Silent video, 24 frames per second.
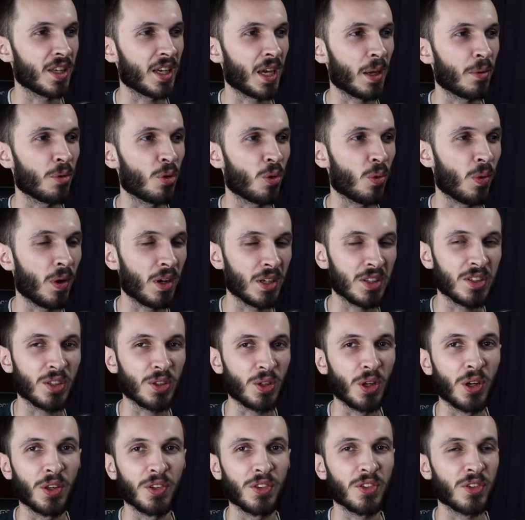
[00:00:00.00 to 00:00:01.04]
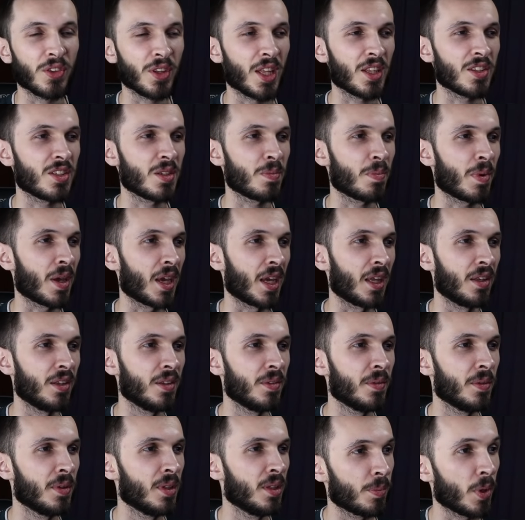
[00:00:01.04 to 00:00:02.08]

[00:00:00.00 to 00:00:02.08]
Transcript: the game quite a lot, so that's a pain.